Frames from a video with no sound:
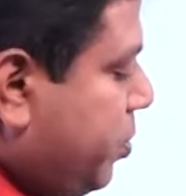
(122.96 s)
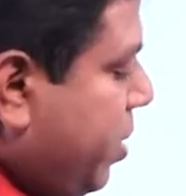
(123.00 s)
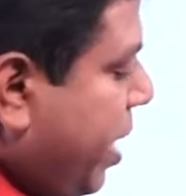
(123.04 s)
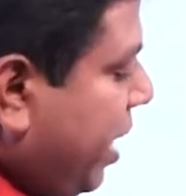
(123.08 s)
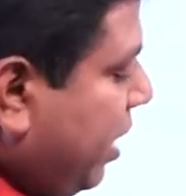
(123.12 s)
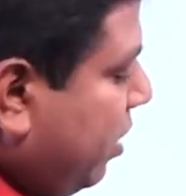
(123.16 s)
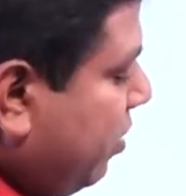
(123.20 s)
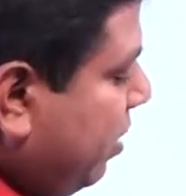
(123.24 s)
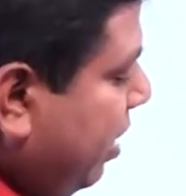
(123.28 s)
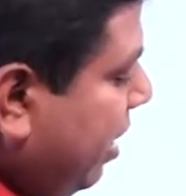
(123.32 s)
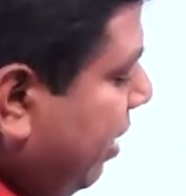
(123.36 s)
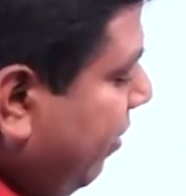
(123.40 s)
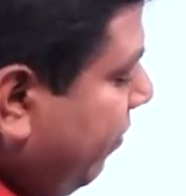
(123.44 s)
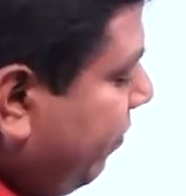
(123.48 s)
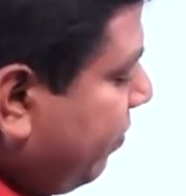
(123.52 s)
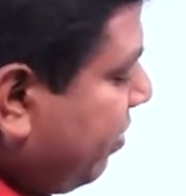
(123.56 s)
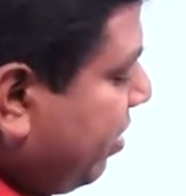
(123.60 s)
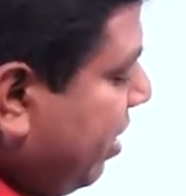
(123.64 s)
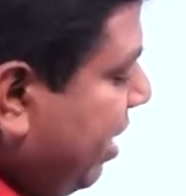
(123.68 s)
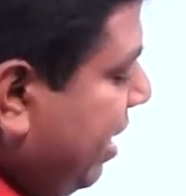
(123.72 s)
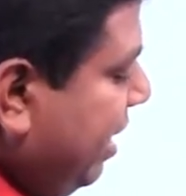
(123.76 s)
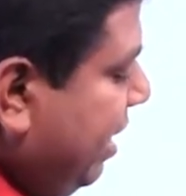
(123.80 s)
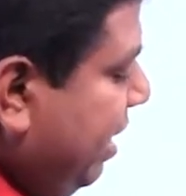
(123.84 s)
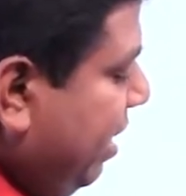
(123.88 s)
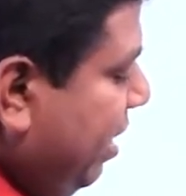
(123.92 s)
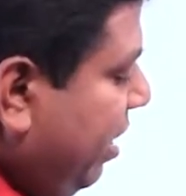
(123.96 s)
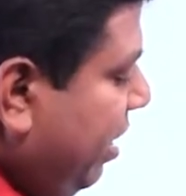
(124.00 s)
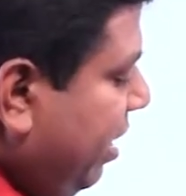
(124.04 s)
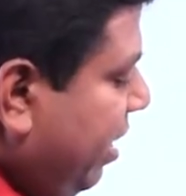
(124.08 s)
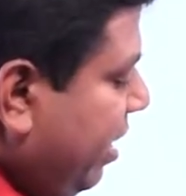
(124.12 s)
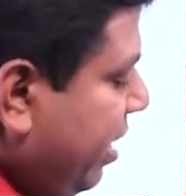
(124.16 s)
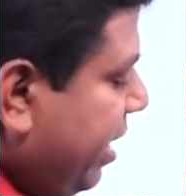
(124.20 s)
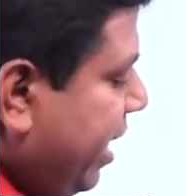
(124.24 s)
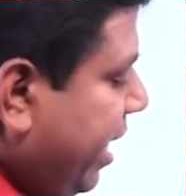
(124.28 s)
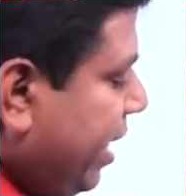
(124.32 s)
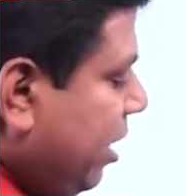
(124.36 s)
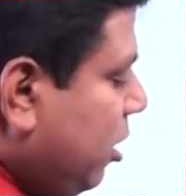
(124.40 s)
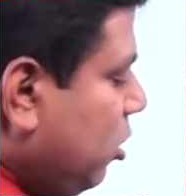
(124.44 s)
back to the left side,
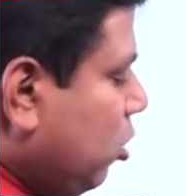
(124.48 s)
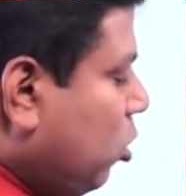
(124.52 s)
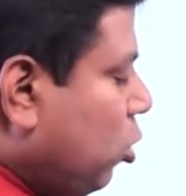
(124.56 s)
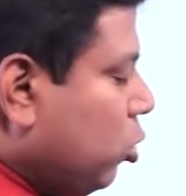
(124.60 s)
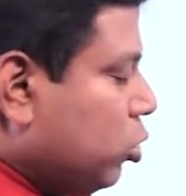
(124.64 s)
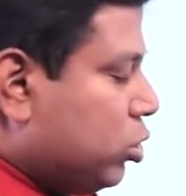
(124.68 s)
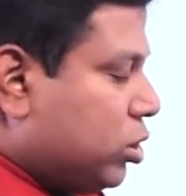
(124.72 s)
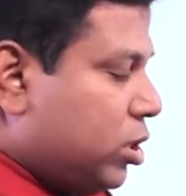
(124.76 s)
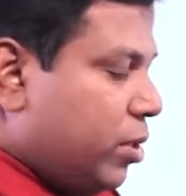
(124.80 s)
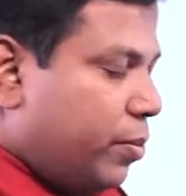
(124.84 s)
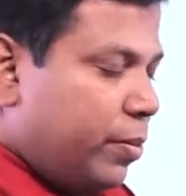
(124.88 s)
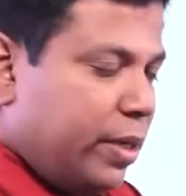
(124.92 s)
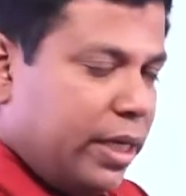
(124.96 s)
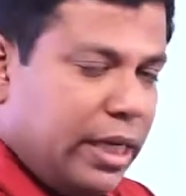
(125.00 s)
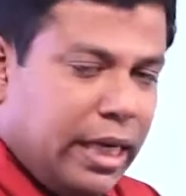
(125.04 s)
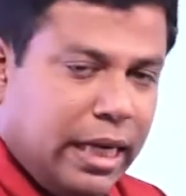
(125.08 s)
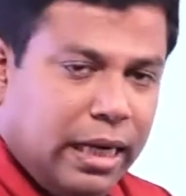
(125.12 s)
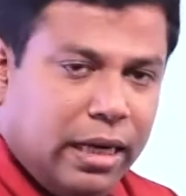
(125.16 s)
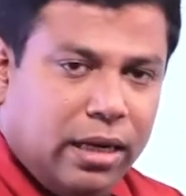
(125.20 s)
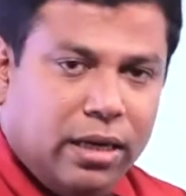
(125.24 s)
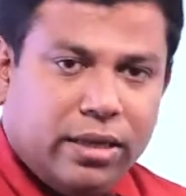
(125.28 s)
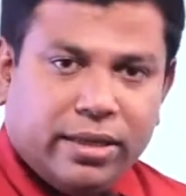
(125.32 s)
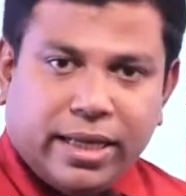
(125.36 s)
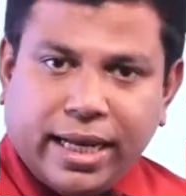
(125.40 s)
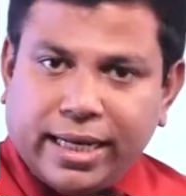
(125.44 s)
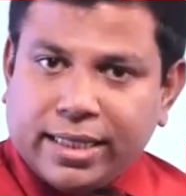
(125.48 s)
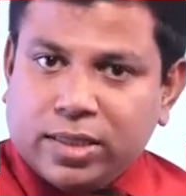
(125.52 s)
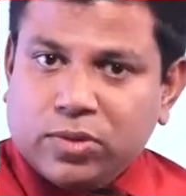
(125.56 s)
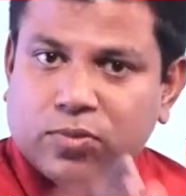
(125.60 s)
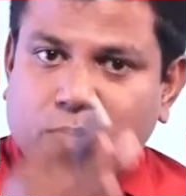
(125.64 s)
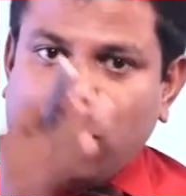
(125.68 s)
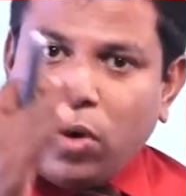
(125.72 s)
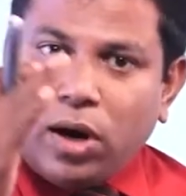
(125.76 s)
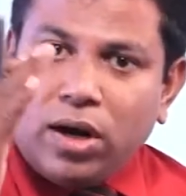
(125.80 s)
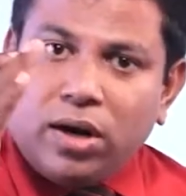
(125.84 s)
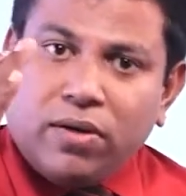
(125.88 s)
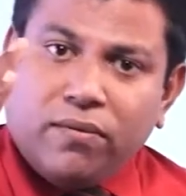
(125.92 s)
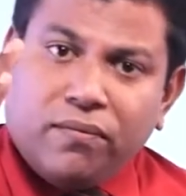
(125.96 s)
again it goes to the middle, that is
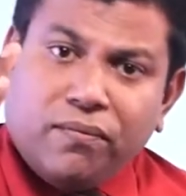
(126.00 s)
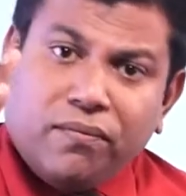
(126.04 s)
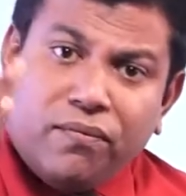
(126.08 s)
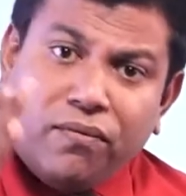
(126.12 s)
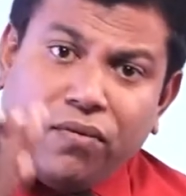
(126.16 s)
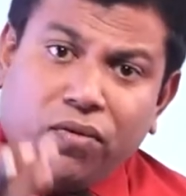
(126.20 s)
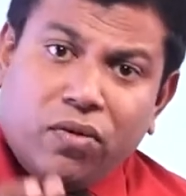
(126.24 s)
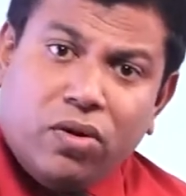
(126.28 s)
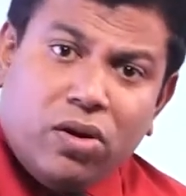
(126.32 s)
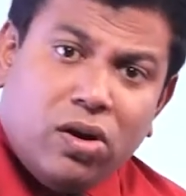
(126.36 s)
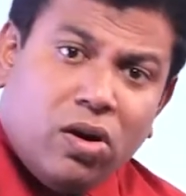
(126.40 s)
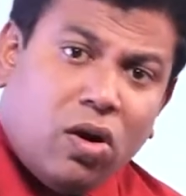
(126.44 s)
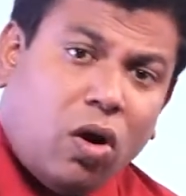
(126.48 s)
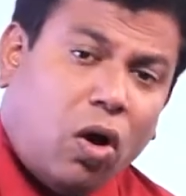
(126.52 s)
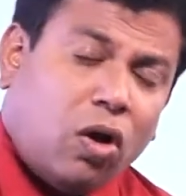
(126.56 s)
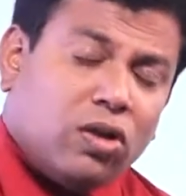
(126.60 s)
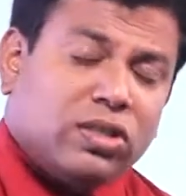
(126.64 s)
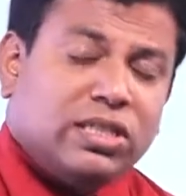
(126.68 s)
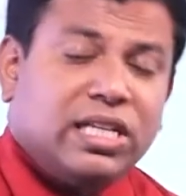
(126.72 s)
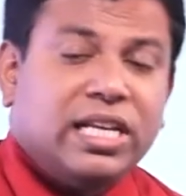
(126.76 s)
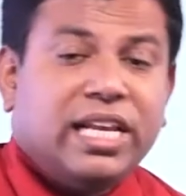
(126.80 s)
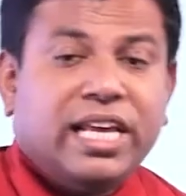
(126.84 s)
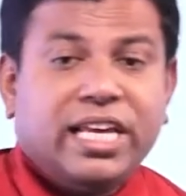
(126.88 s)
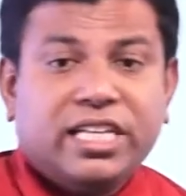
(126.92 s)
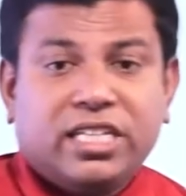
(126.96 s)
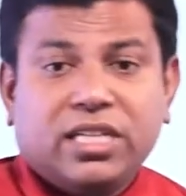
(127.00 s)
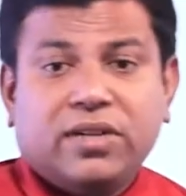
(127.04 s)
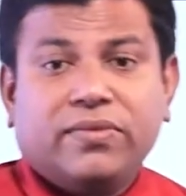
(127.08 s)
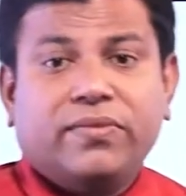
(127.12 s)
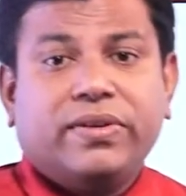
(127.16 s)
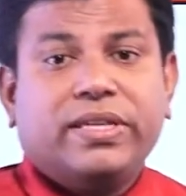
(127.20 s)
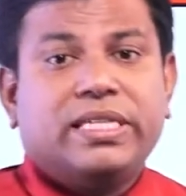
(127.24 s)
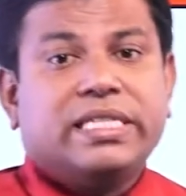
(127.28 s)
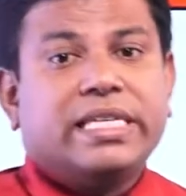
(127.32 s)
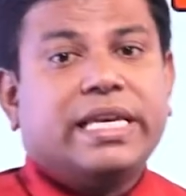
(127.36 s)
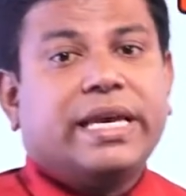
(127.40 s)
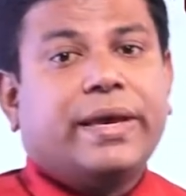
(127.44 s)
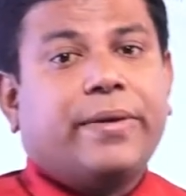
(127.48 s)
one full oscillation
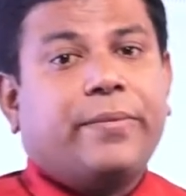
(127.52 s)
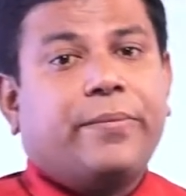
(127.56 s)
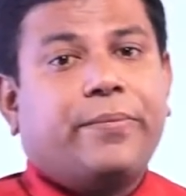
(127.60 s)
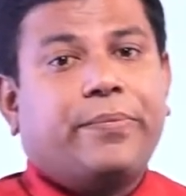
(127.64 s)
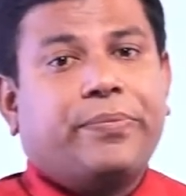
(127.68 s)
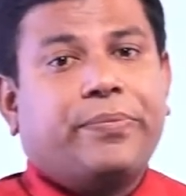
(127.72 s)
we say.